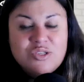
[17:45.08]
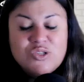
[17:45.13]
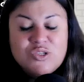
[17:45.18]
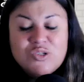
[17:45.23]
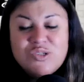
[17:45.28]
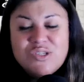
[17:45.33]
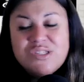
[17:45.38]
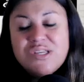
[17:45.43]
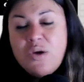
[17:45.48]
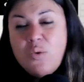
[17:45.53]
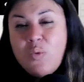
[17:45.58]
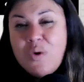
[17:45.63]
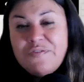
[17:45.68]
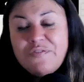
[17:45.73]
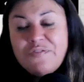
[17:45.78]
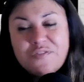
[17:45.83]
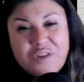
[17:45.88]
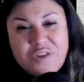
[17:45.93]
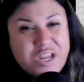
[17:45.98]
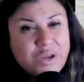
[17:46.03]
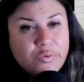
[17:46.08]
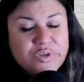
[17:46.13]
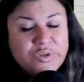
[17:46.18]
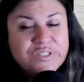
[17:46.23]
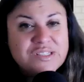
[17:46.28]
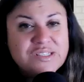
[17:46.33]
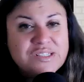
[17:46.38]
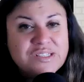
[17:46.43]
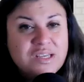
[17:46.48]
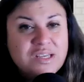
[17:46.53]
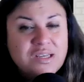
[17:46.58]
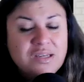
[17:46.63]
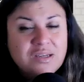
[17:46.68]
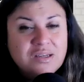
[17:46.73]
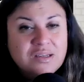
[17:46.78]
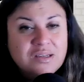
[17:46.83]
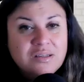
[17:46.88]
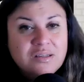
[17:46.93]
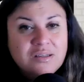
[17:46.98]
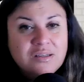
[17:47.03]
to see what frequency
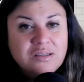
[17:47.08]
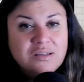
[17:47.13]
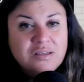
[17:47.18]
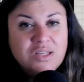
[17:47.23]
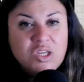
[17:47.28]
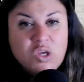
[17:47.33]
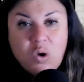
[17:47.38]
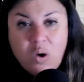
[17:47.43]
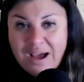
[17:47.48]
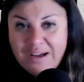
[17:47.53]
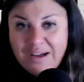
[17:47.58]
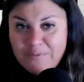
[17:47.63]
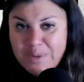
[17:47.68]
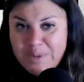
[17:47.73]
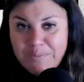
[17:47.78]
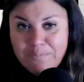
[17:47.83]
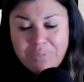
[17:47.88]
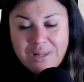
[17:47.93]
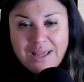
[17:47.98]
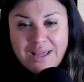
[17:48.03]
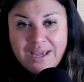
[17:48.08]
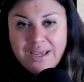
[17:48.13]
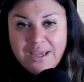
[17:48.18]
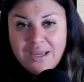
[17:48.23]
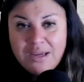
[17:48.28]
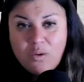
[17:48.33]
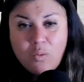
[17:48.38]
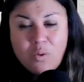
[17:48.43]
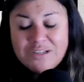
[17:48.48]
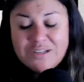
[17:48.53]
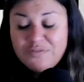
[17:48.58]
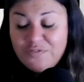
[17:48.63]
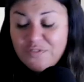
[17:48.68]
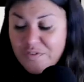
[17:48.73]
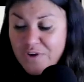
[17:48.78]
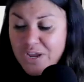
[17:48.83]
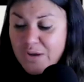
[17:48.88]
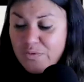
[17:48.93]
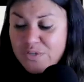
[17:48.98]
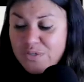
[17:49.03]
you have been playing, what
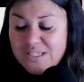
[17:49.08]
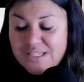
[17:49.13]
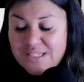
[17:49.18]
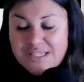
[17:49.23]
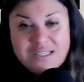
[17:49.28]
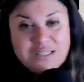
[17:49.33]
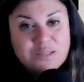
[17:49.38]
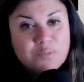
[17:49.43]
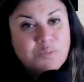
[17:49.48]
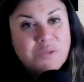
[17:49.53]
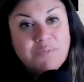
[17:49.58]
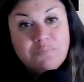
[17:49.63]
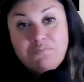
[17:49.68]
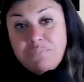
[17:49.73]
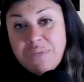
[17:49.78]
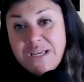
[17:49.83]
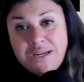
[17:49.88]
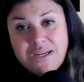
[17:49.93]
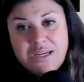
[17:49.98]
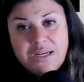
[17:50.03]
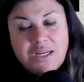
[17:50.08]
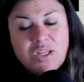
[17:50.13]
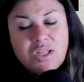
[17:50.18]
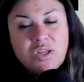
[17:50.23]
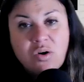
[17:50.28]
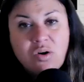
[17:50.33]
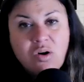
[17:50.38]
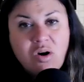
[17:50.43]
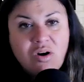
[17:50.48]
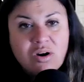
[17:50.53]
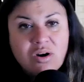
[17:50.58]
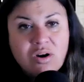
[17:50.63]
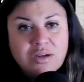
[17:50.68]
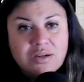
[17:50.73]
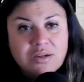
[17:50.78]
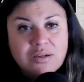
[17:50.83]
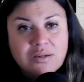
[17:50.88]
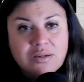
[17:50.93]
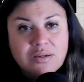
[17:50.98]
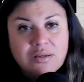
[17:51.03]
frequency has been beating in your heart.
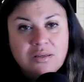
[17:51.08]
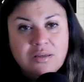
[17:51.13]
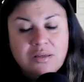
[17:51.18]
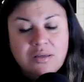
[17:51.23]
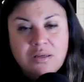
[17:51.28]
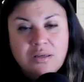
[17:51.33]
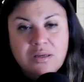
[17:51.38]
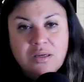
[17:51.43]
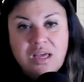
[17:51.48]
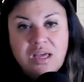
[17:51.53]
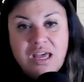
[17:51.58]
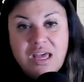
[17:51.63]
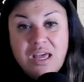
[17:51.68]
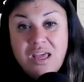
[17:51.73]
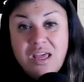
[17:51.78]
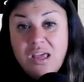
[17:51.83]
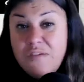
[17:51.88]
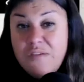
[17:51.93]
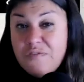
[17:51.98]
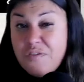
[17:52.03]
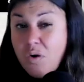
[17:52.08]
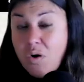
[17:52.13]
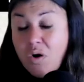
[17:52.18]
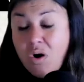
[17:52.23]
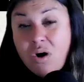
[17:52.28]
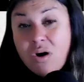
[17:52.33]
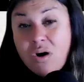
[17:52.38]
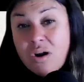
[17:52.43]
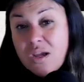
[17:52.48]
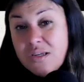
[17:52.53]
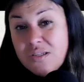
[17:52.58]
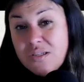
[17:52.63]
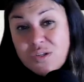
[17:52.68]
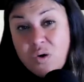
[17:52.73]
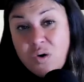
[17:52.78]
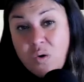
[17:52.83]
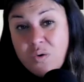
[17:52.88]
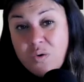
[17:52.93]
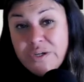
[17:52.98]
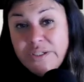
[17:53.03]
If your heart is
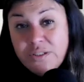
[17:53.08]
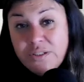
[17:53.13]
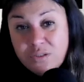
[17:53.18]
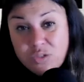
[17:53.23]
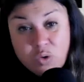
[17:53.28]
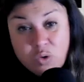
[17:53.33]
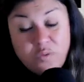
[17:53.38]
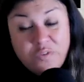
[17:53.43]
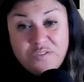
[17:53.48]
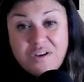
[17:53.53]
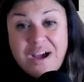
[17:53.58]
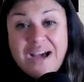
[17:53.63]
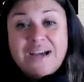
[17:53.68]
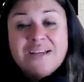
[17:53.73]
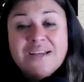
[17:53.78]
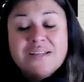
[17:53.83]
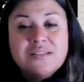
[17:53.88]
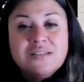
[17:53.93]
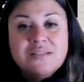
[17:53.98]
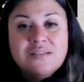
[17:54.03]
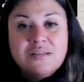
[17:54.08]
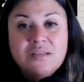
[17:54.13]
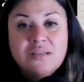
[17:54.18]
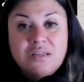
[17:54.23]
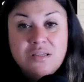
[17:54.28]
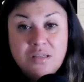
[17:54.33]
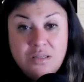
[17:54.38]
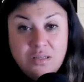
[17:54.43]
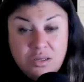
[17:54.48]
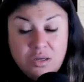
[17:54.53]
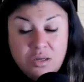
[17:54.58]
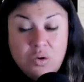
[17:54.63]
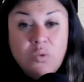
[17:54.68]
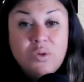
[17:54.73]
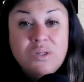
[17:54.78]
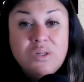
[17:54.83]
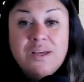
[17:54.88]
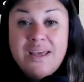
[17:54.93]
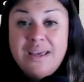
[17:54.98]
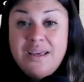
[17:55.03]
going too fast, you
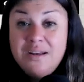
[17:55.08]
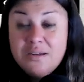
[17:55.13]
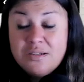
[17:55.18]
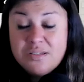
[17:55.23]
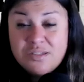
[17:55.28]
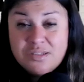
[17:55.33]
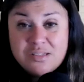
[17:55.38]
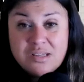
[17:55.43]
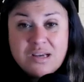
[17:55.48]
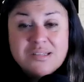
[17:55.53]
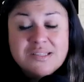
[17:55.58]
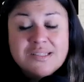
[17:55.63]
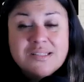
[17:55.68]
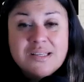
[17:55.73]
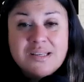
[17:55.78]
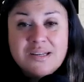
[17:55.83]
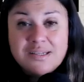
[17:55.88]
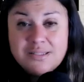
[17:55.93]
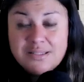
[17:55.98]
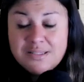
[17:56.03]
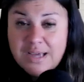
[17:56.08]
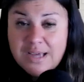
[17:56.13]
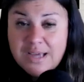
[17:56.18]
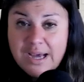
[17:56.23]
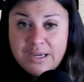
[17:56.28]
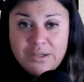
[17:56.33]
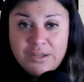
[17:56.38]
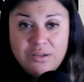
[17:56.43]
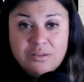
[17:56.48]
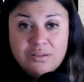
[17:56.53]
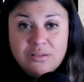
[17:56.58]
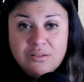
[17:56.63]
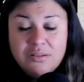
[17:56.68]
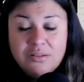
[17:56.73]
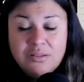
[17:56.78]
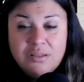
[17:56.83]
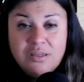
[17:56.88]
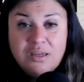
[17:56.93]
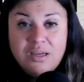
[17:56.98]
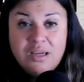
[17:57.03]
will get exhausted and tired
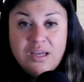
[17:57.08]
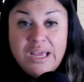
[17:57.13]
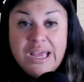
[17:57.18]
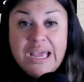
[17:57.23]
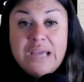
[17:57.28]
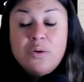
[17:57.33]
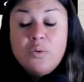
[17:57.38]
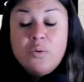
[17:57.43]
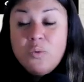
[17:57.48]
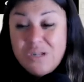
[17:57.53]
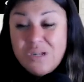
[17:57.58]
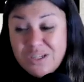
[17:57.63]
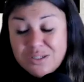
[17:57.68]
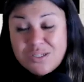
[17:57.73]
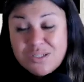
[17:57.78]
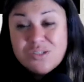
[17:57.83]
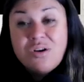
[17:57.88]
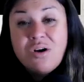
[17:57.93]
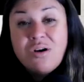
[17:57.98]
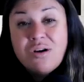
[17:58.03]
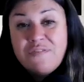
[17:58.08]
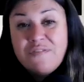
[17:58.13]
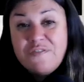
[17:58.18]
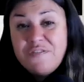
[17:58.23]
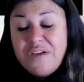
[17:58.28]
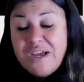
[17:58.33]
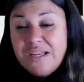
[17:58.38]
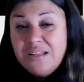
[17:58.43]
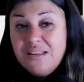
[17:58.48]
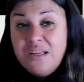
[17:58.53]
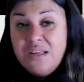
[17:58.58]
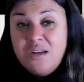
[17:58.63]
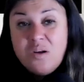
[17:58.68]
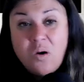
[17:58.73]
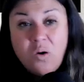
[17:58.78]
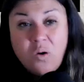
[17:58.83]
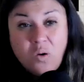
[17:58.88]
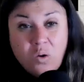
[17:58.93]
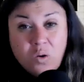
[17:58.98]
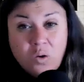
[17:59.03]
and will start affecting
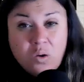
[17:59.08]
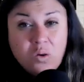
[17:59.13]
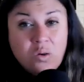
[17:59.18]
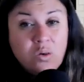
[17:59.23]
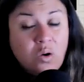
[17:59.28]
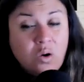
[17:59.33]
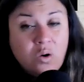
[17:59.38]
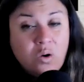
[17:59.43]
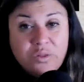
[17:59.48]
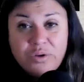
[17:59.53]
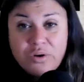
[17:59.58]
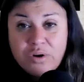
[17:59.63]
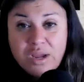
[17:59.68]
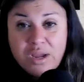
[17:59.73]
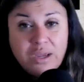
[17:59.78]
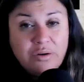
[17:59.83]
all other